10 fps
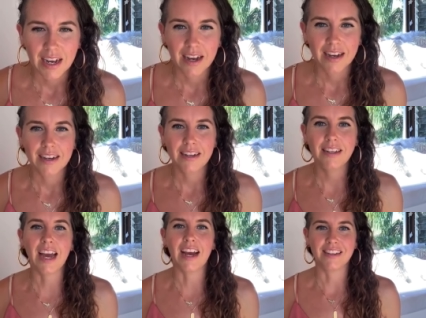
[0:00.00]

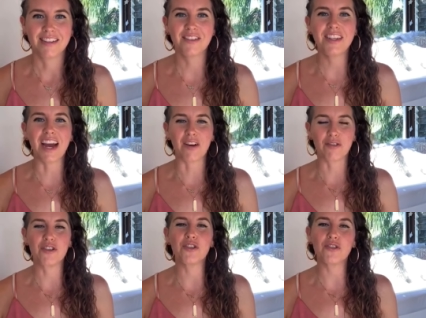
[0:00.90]
Yeah. So yeah,
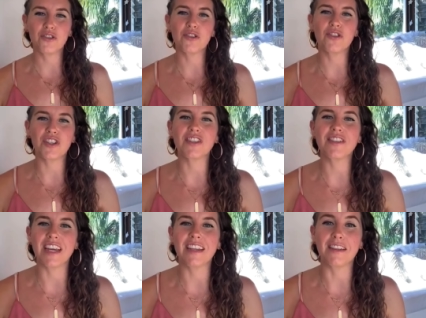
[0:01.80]
so, so just
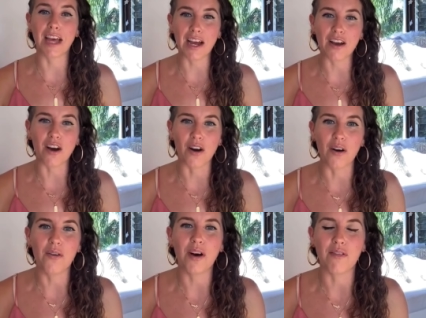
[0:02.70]
like let
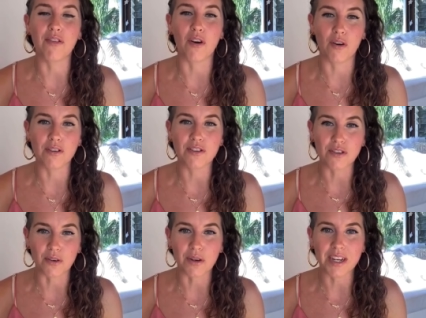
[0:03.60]
go of the old
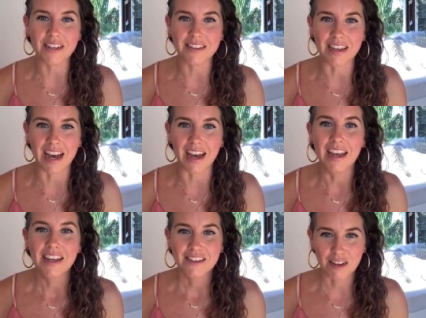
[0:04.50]
stories that
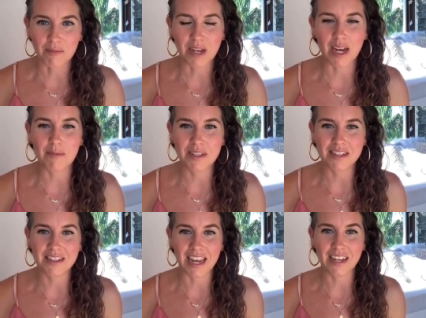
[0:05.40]
sometimes it
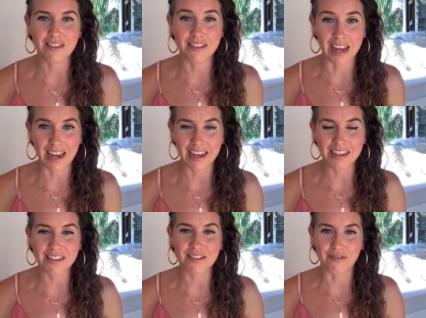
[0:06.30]
takes
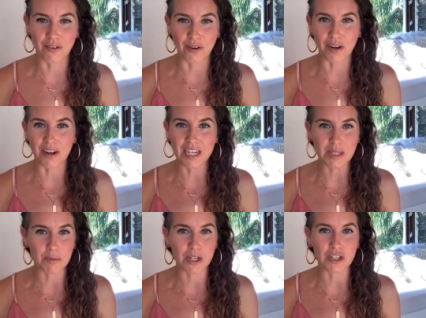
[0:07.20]
days for
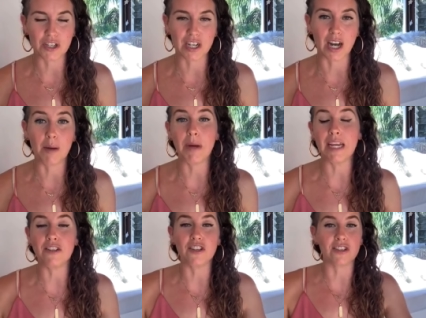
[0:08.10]
inspiration to come and
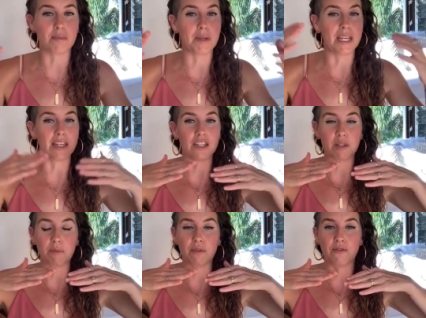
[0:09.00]
just begin to
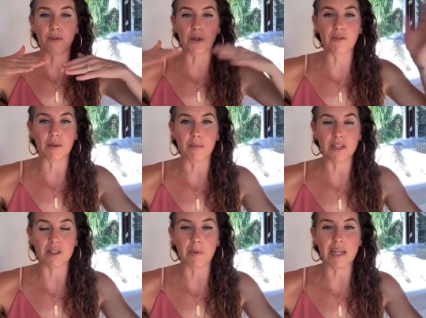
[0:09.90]
move forward from this
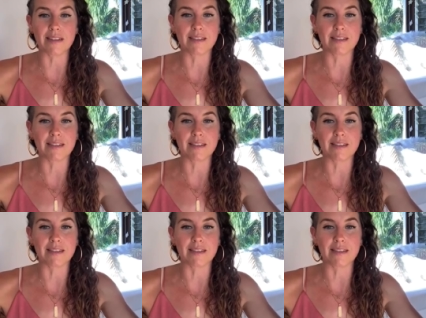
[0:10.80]
space